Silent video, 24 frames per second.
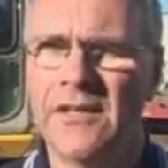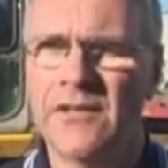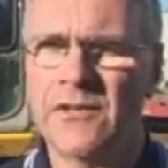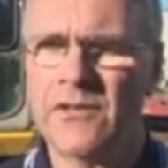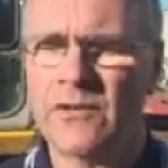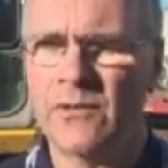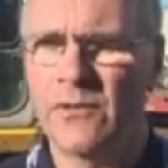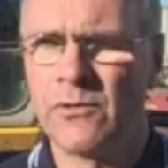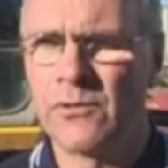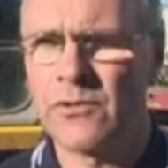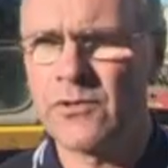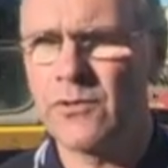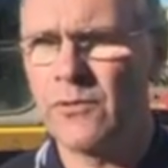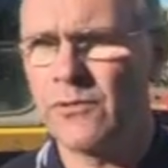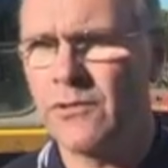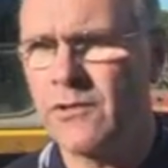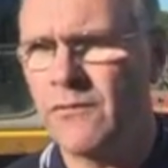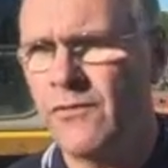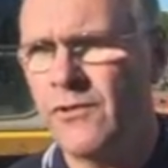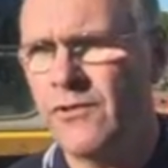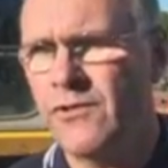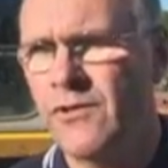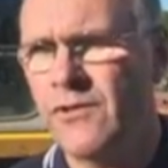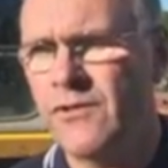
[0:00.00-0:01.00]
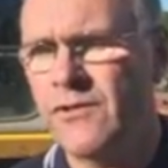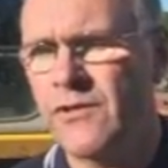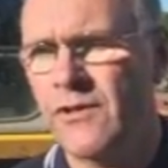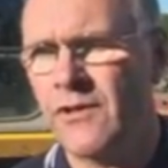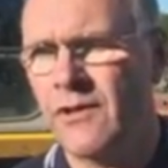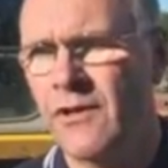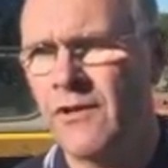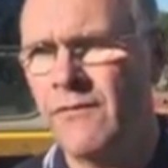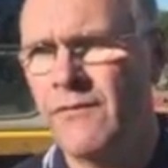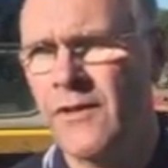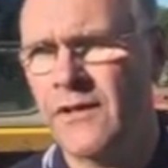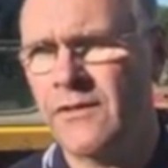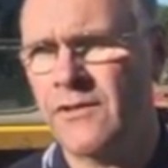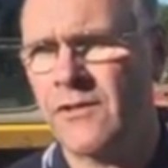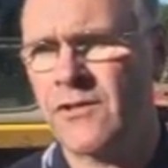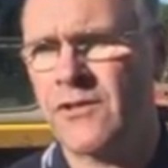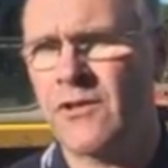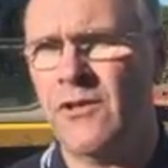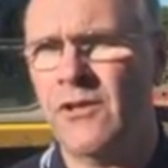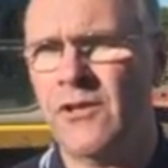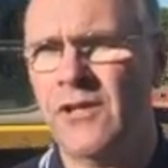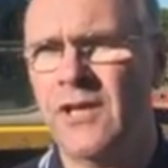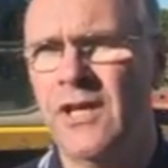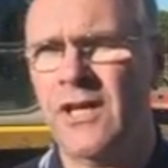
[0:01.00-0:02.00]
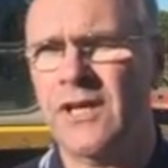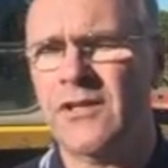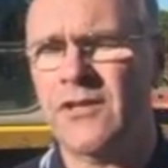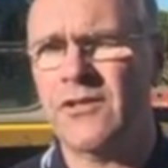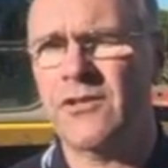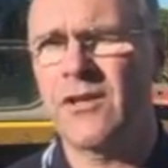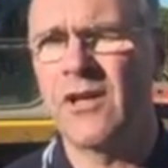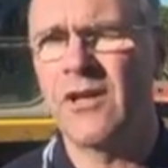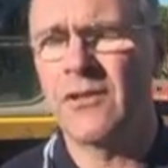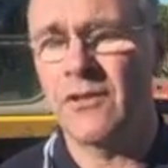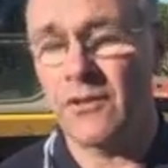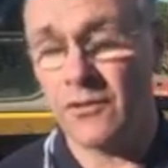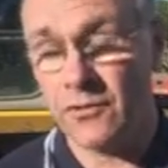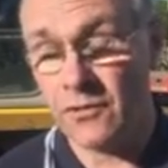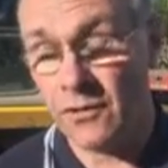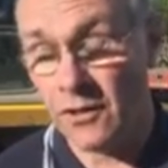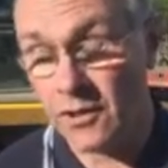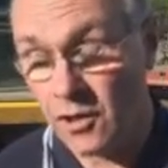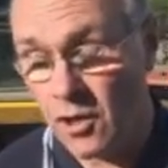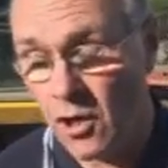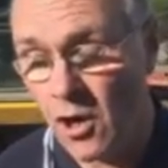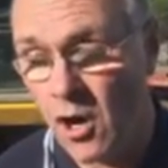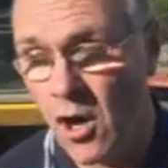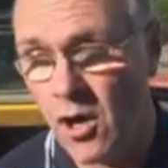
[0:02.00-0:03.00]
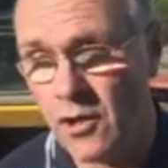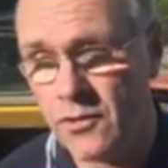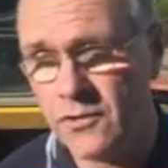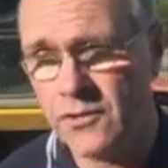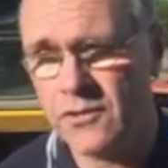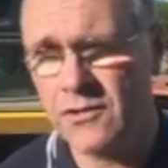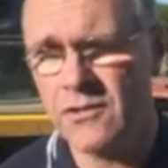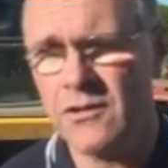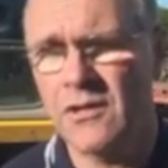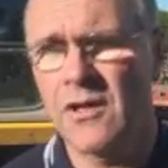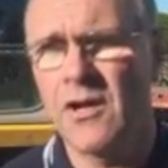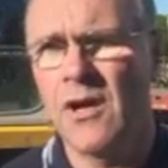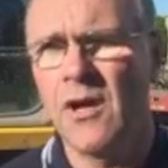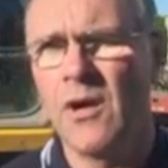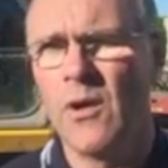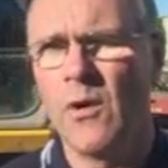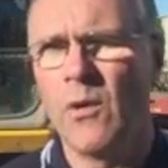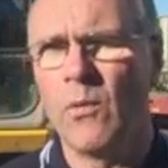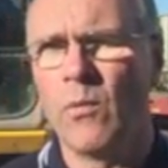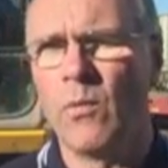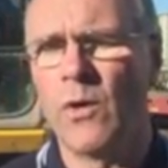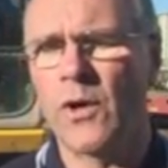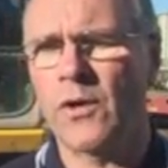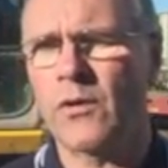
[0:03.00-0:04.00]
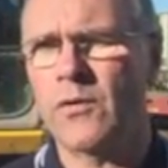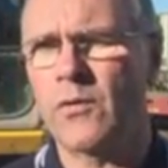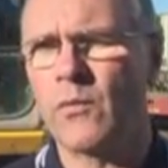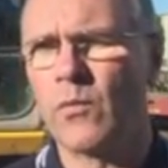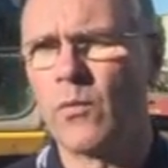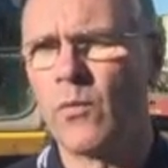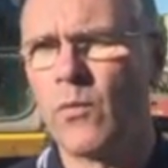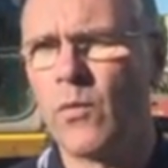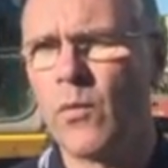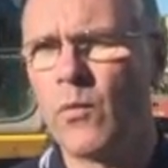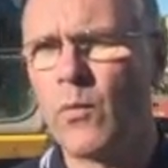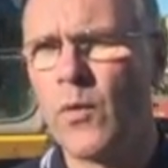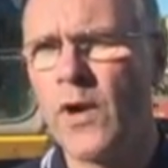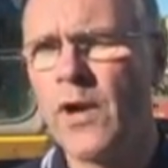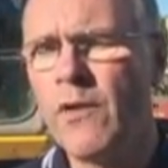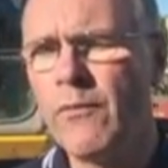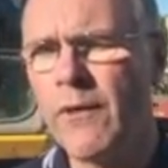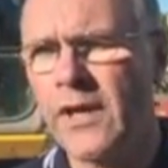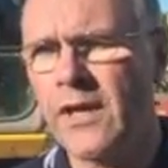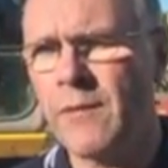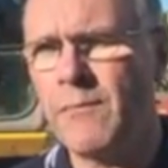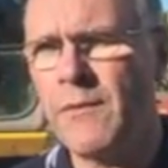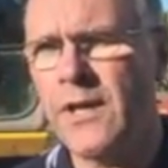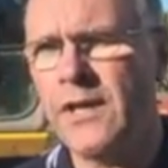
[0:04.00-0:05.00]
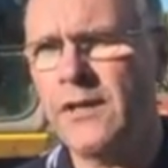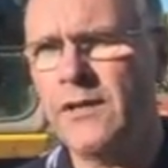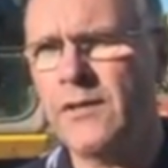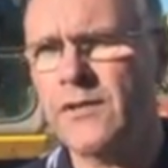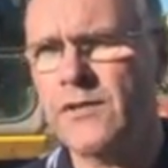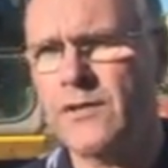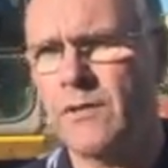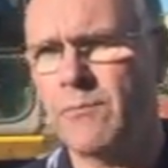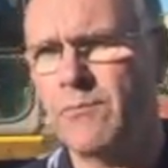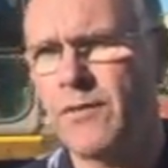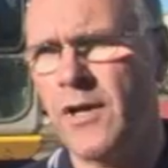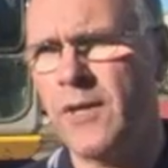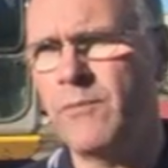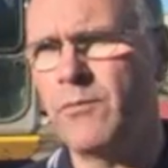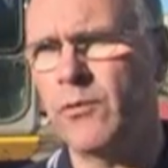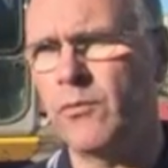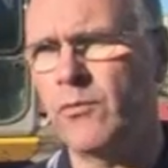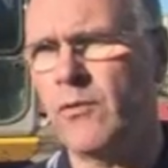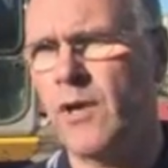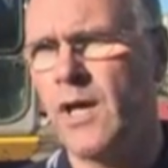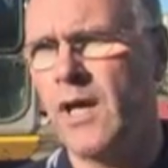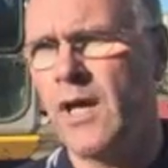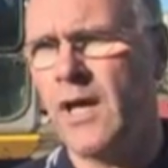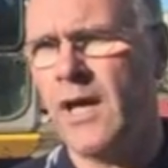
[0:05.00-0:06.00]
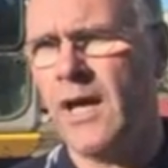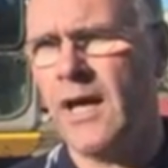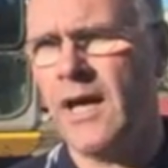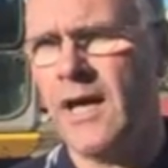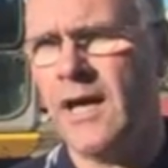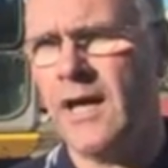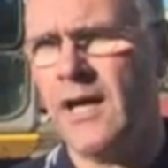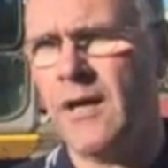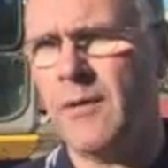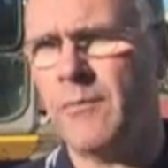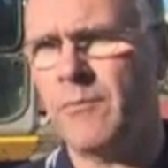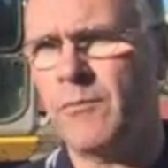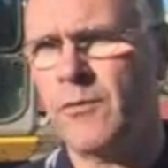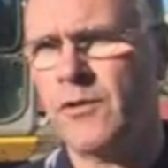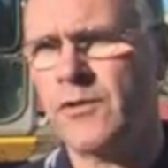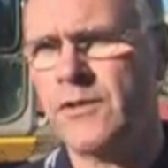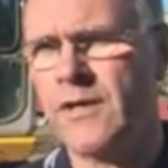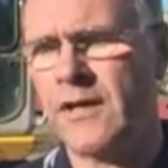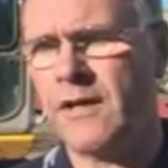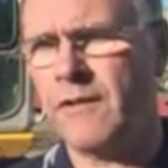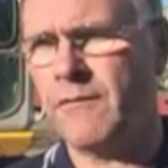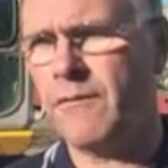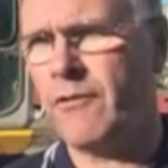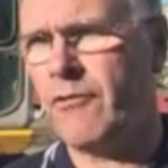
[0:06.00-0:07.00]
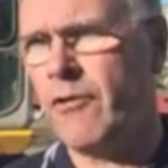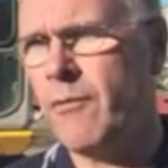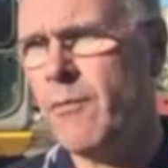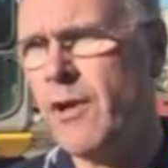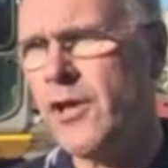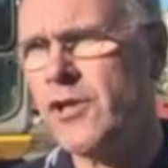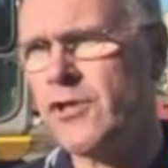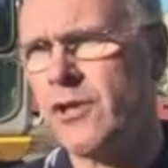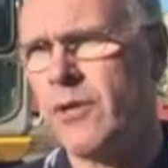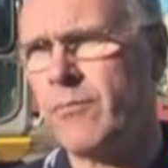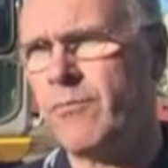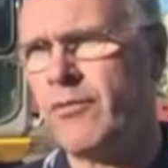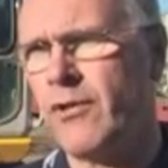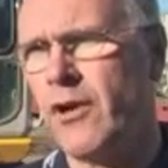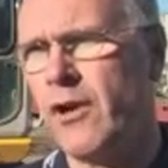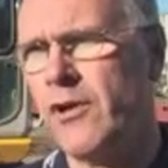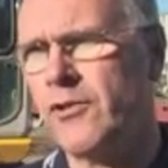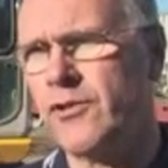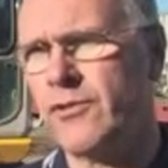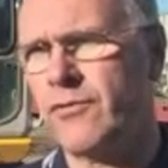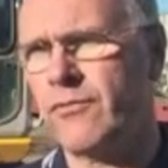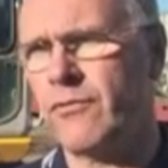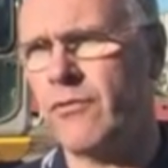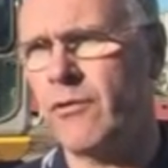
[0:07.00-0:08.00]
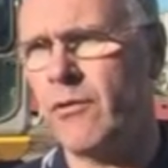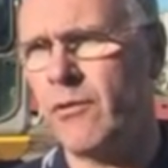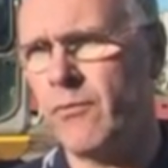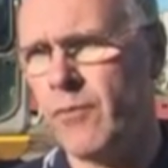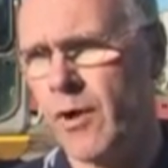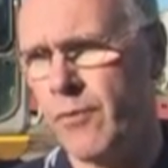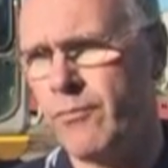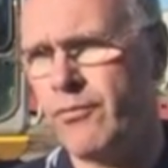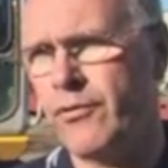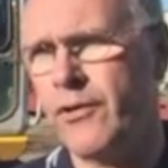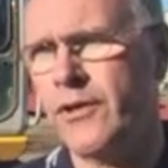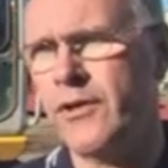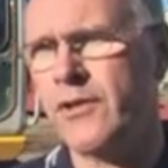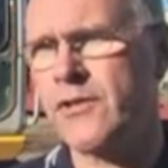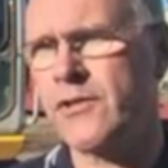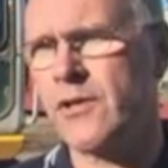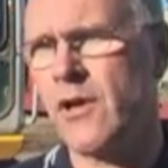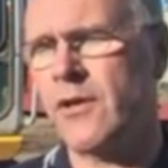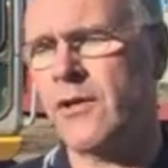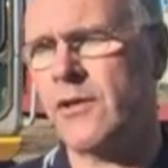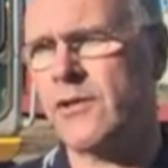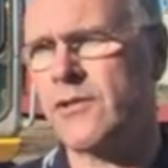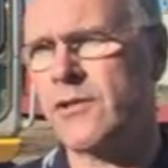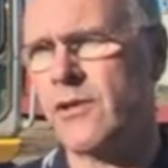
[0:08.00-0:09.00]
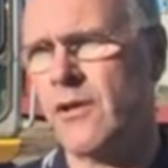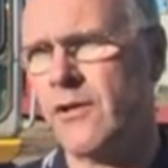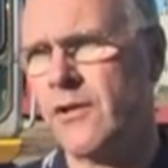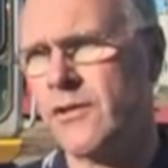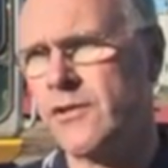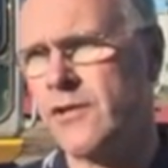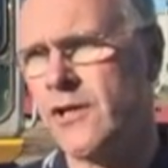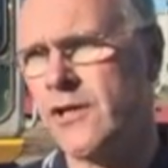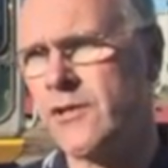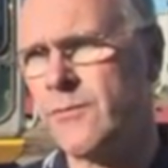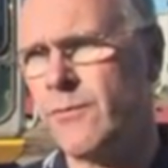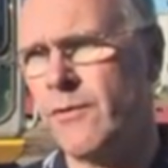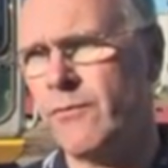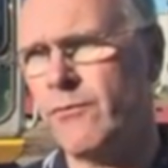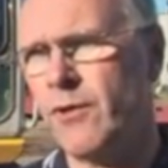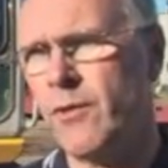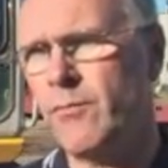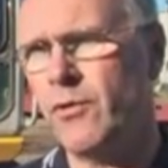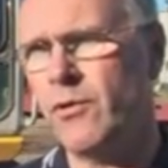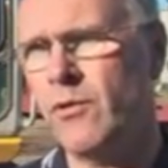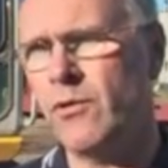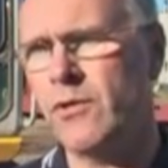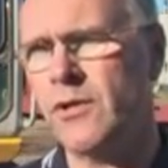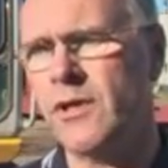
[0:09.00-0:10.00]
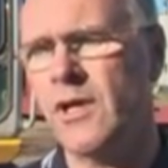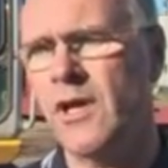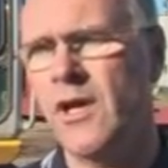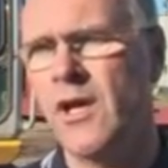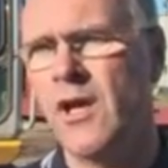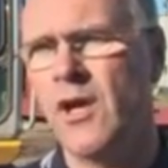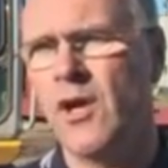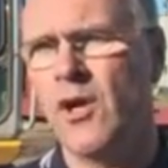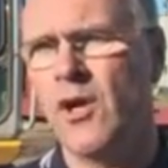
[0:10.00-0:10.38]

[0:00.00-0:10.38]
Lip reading: There's all sorts of issues that can affect the site costs. What we recommend is that people take a very measured approach through a pre-design and site assessment report,